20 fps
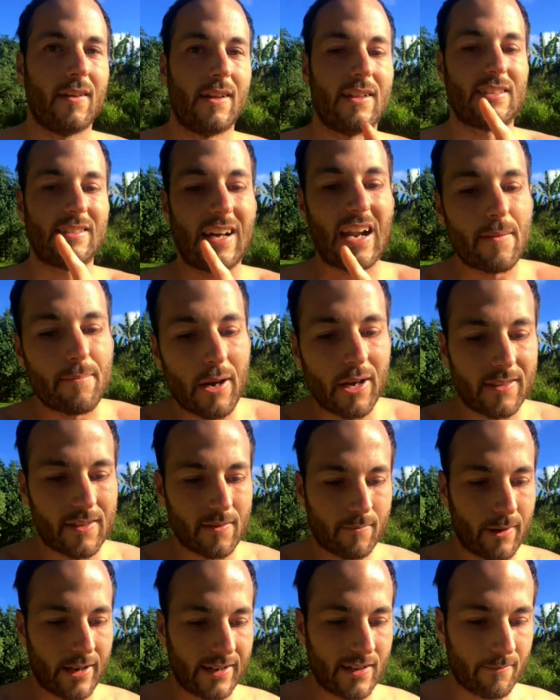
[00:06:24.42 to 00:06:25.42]
It's not about
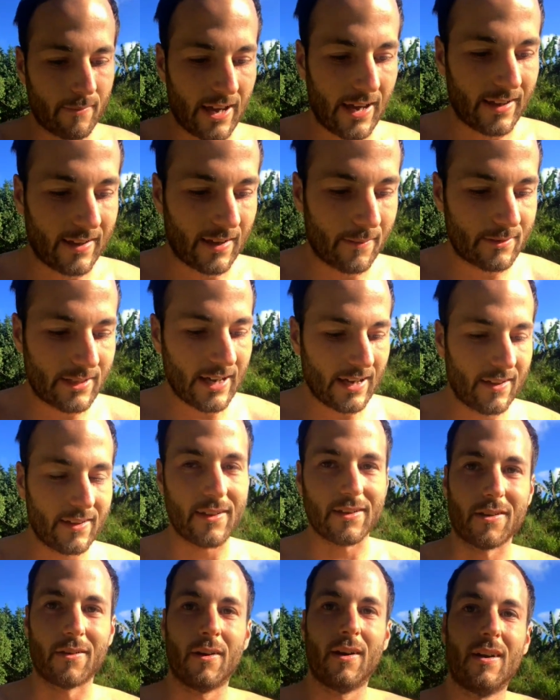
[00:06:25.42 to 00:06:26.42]
the money, man. I'm
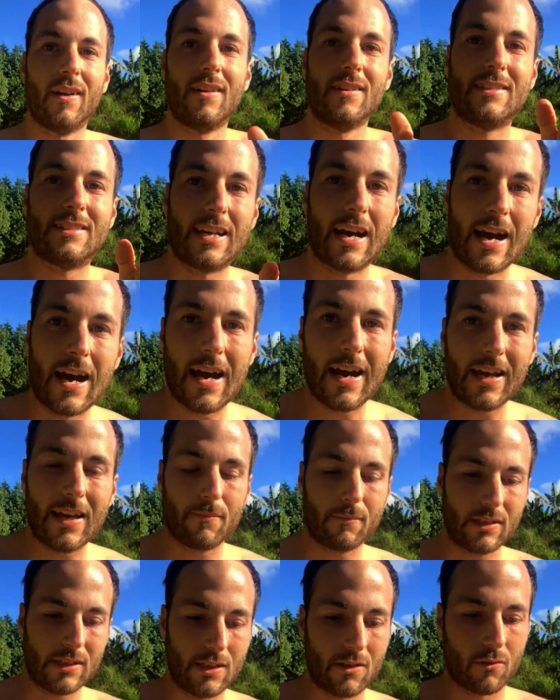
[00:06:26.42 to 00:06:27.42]
telling you,
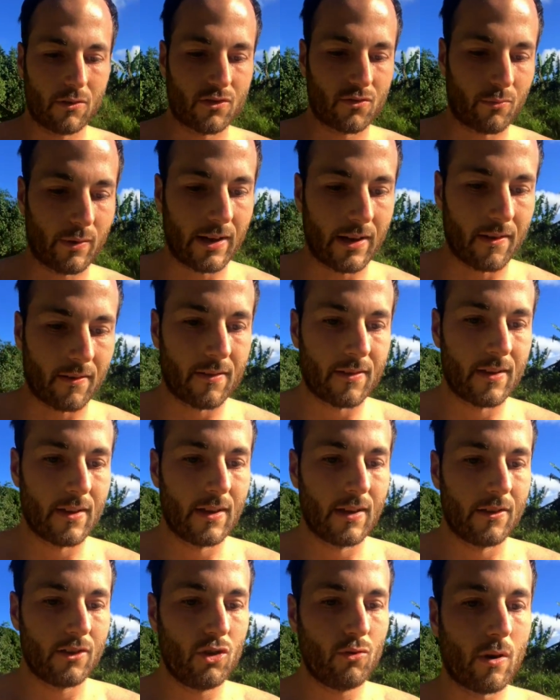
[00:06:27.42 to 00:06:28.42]
time equals wealth.
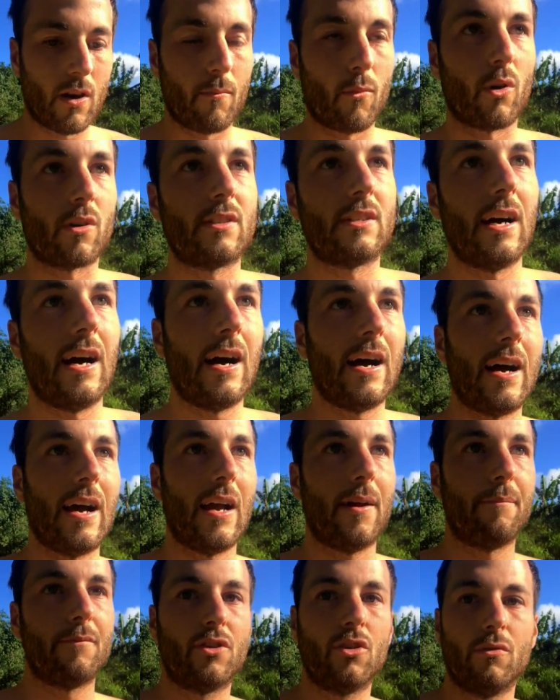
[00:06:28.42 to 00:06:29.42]
You want more
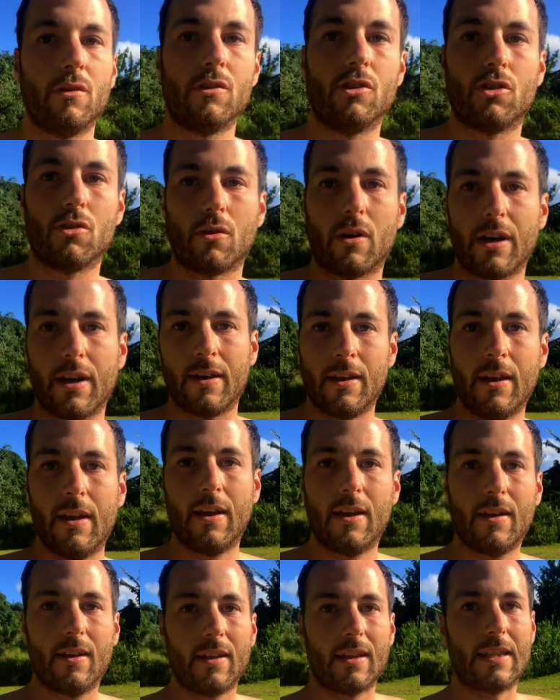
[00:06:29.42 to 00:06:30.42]
time to enjoy
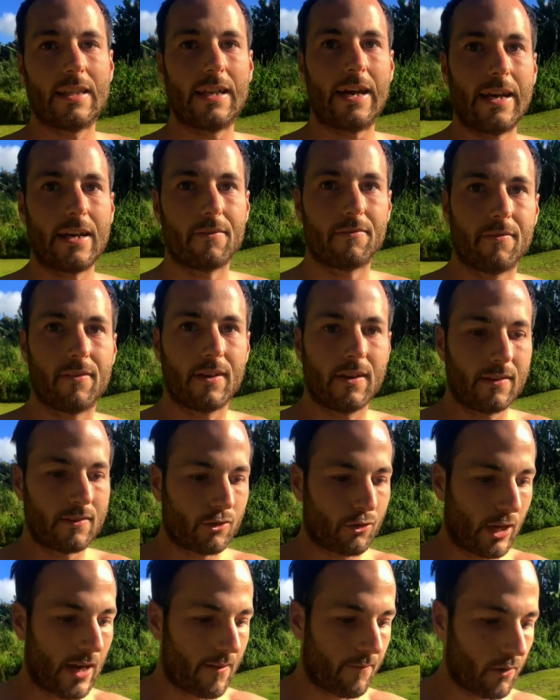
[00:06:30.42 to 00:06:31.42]
life.
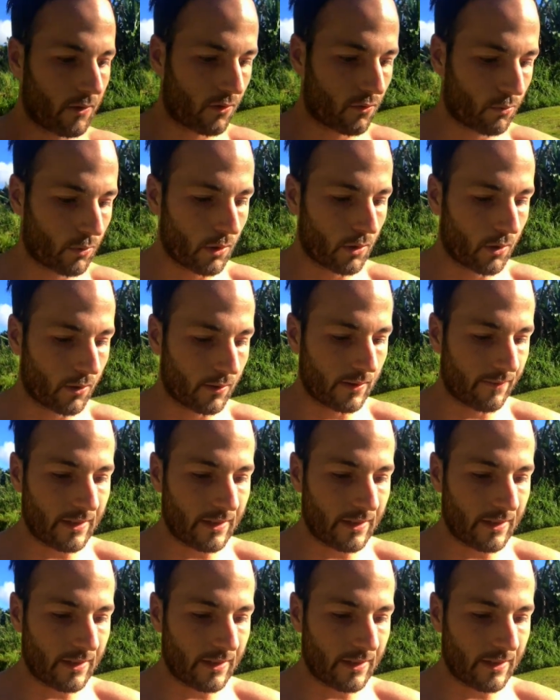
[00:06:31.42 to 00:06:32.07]
Travel the world.